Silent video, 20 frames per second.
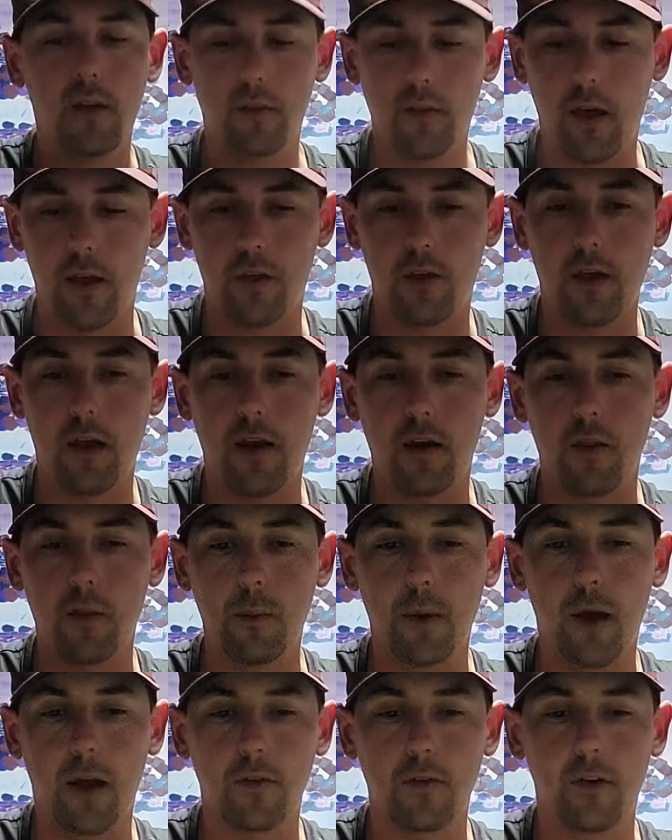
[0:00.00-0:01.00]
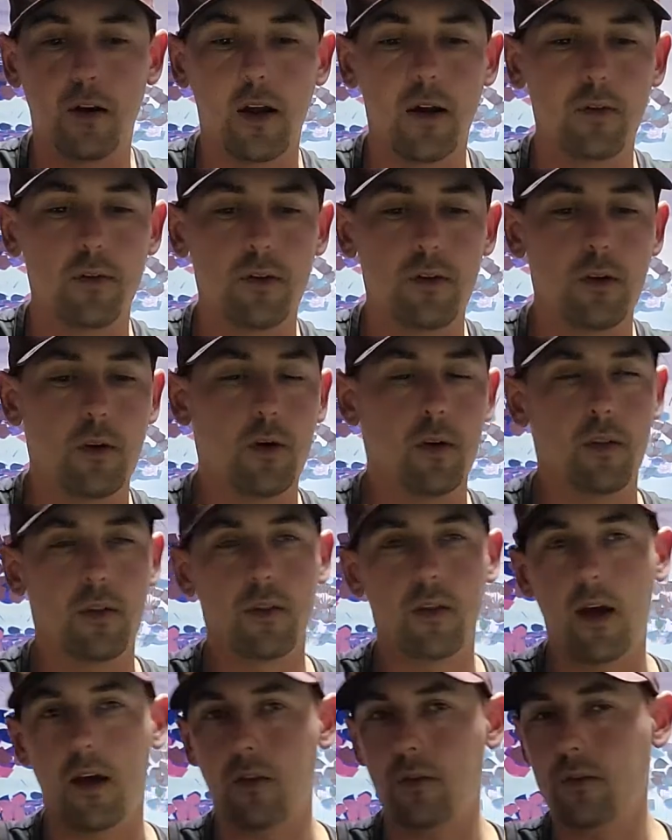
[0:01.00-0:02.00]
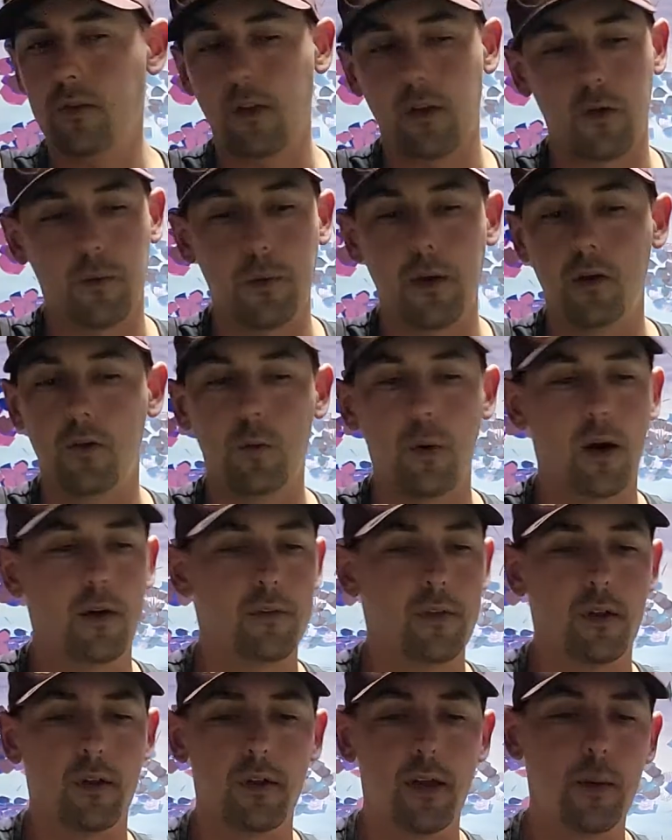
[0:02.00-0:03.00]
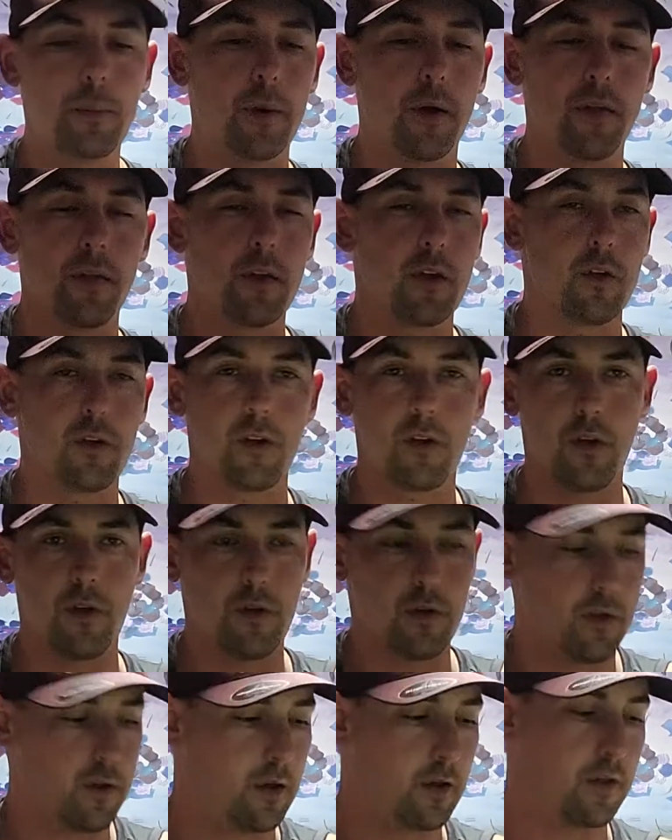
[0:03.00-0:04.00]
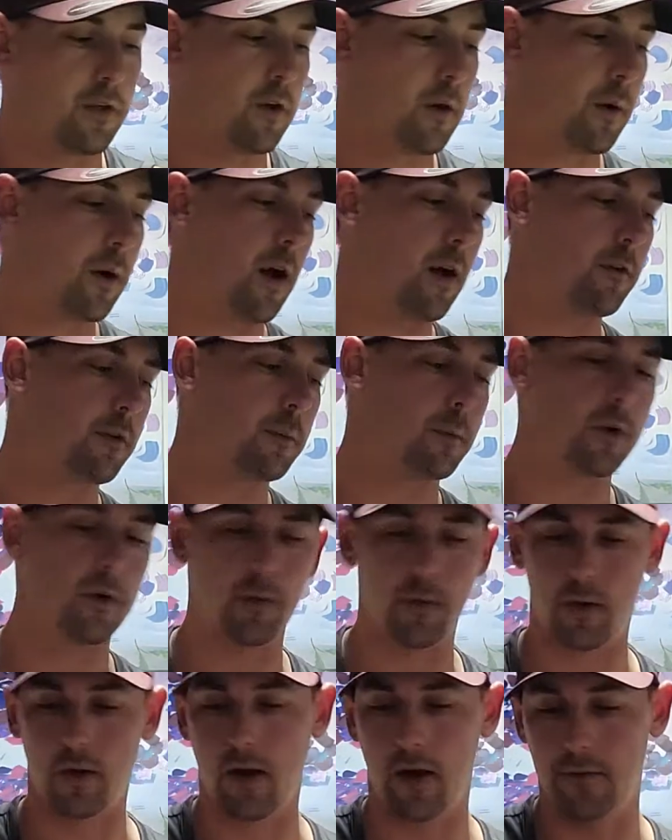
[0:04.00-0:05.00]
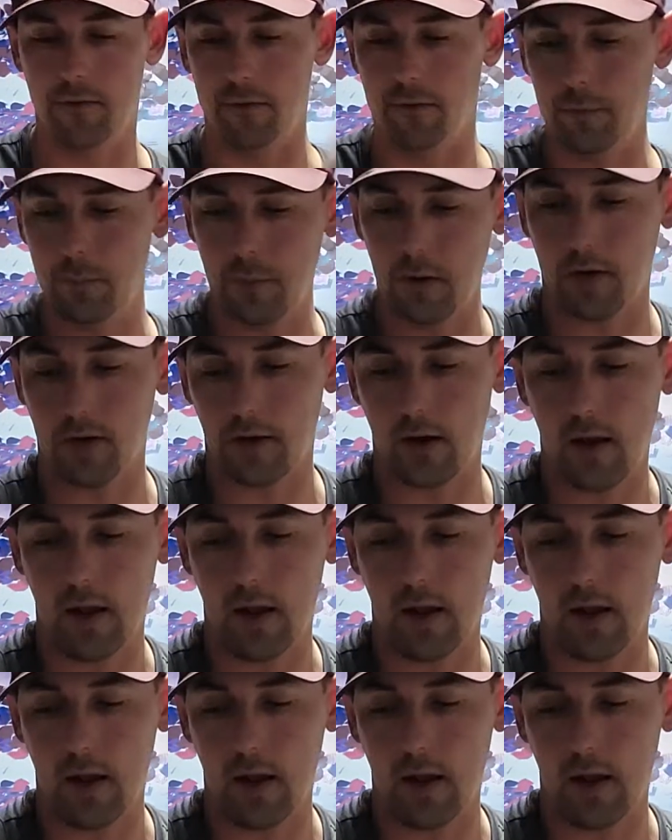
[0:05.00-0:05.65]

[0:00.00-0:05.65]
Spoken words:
that's staying in the bag for now too. And the Speed 12, the lip on these is it's so comfortable when you have bigger